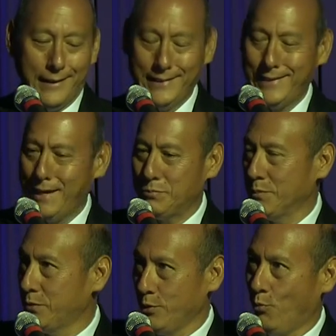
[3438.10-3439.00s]
I
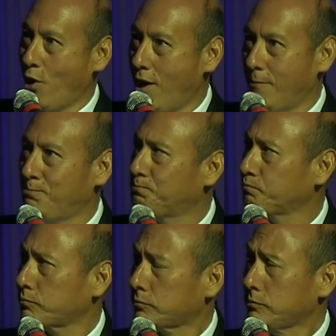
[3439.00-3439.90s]
taped them to the wall.
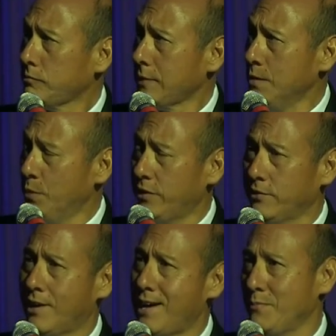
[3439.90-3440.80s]
By
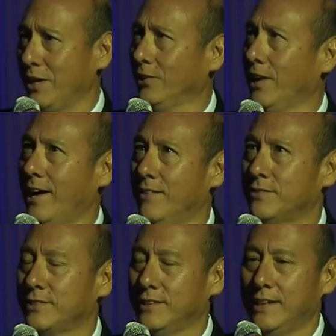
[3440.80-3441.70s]
the time I
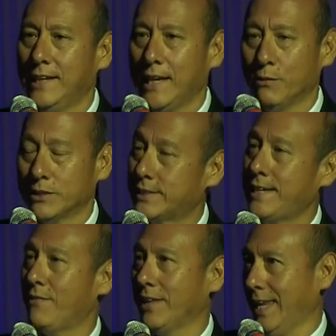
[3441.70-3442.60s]
left, it was
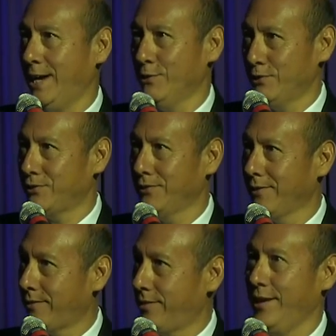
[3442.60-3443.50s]
seven layers
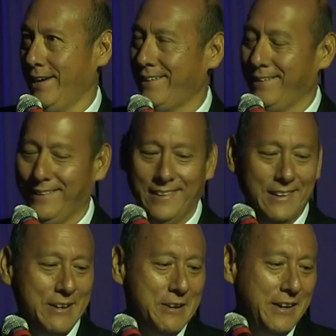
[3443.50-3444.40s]
thick.
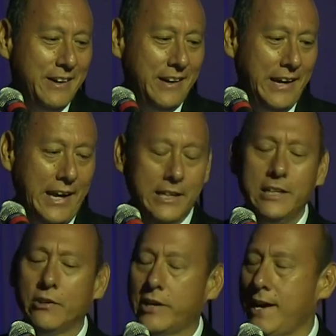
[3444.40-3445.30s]
And,
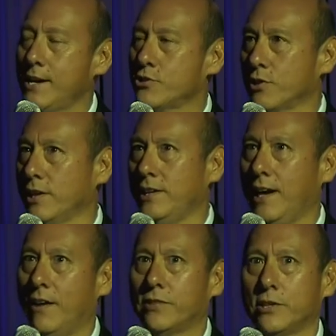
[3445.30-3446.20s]
and you know, occasionally
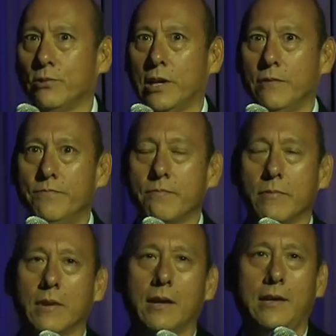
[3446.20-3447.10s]
you have to uh,
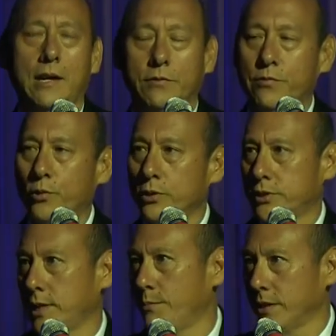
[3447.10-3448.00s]
you have to
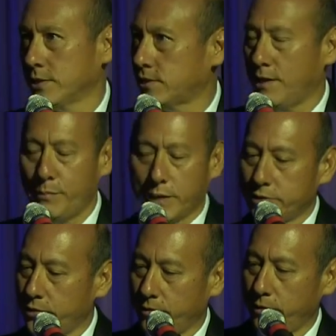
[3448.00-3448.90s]
forge some of this stuff
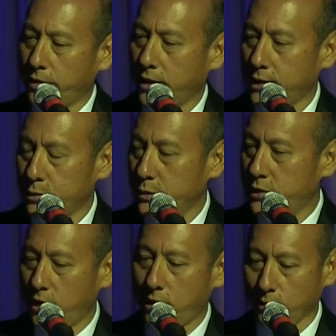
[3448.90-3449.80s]
because you'll you'll get these
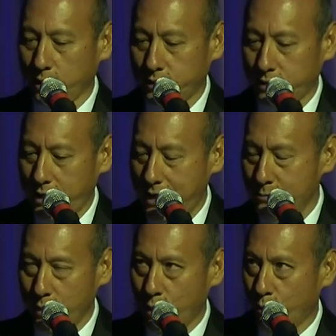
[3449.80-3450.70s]
meticulous
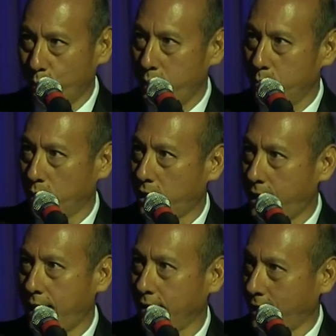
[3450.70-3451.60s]
hate mail where people
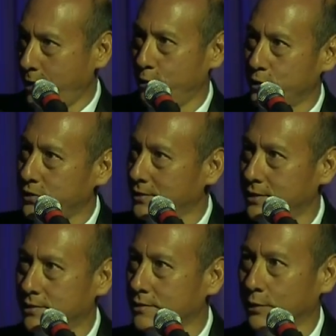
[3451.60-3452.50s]
cut out letters
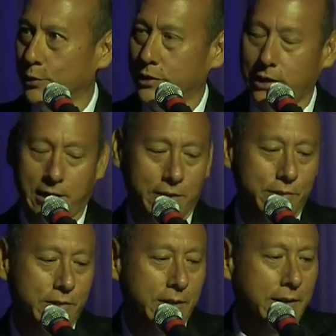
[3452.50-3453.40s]
and just glue it
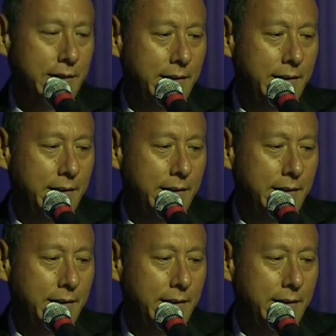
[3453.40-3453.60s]
together.